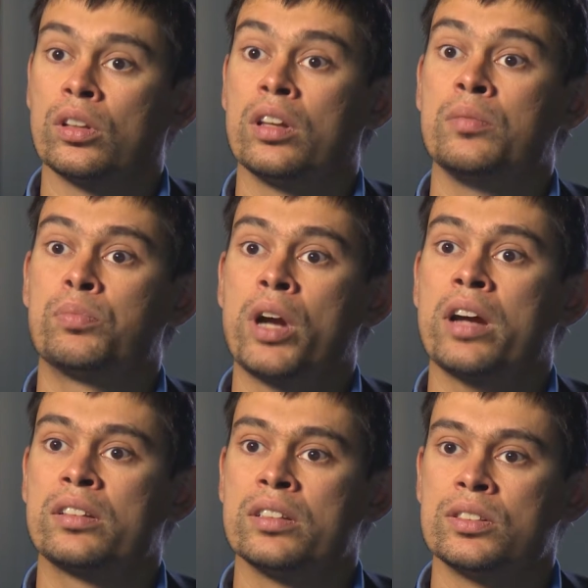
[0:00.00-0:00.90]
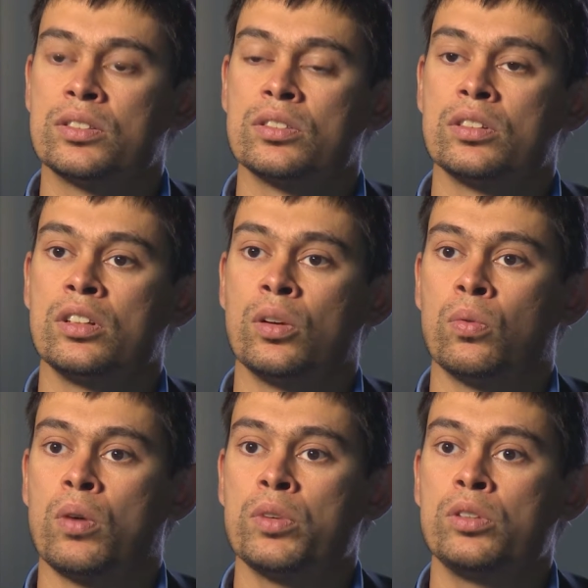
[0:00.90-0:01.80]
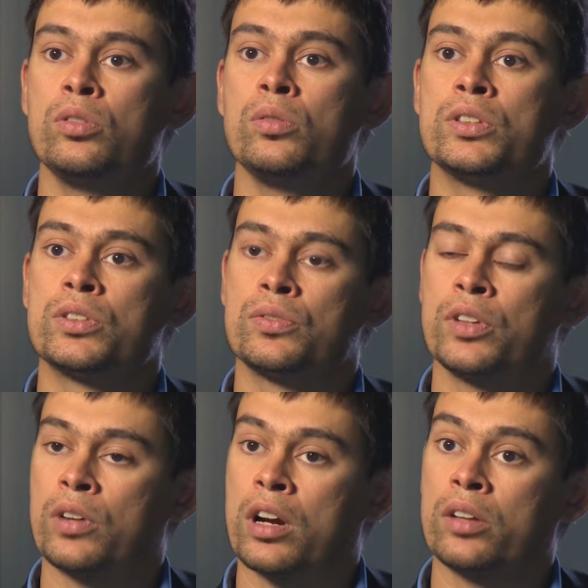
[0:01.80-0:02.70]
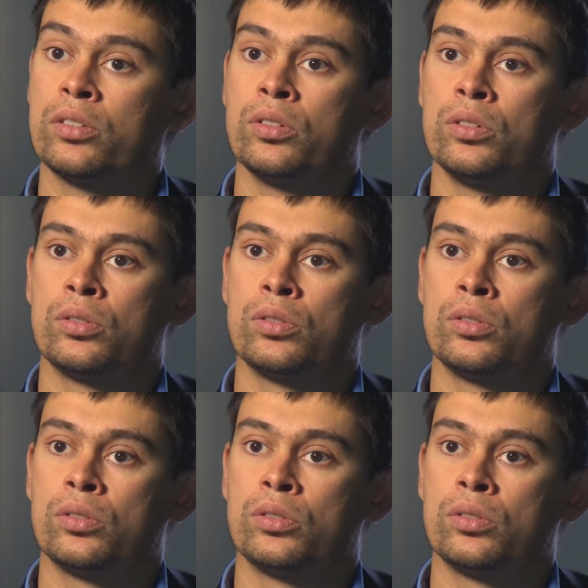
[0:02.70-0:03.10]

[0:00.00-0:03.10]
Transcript: In practice, what we do is figure out how to